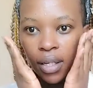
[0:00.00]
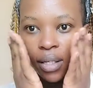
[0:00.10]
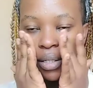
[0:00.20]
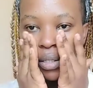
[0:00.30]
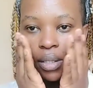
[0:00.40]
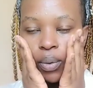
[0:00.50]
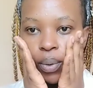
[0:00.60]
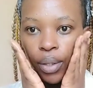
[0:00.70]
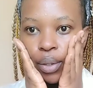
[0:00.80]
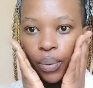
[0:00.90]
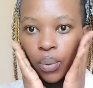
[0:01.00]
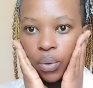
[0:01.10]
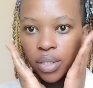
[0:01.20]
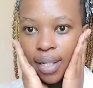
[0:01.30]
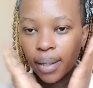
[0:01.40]
And then I'm going to be using my
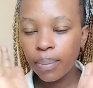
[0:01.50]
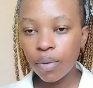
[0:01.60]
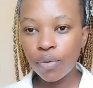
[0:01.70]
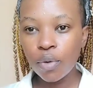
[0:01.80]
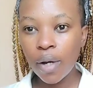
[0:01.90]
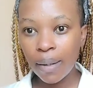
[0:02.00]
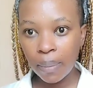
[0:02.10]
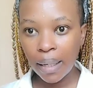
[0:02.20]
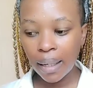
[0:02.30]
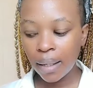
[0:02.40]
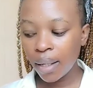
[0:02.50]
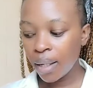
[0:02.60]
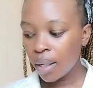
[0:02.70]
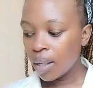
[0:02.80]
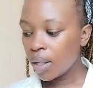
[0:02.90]
second skincare
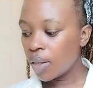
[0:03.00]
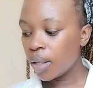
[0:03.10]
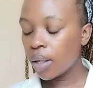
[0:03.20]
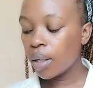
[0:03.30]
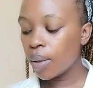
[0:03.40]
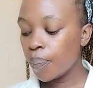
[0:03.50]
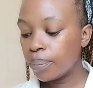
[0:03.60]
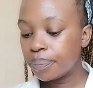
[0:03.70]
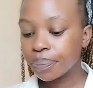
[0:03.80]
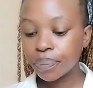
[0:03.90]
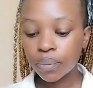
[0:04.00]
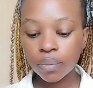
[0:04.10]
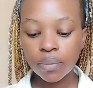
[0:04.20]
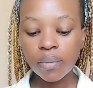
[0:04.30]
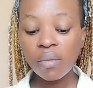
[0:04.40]
routine, which is not skincare routine
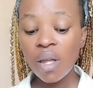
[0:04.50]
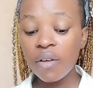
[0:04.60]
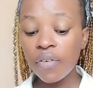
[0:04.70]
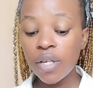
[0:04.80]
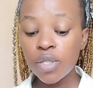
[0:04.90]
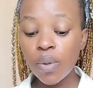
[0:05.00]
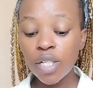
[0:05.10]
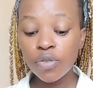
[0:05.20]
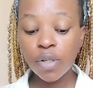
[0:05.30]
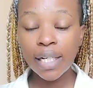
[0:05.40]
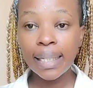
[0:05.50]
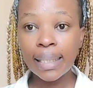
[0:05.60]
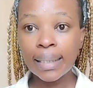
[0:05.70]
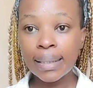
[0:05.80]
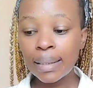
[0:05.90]
really. I'm going to be showing you
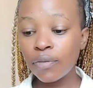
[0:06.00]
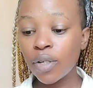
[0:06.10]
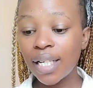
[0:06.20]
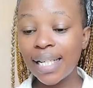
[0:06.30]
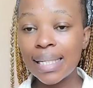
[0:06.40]
guys my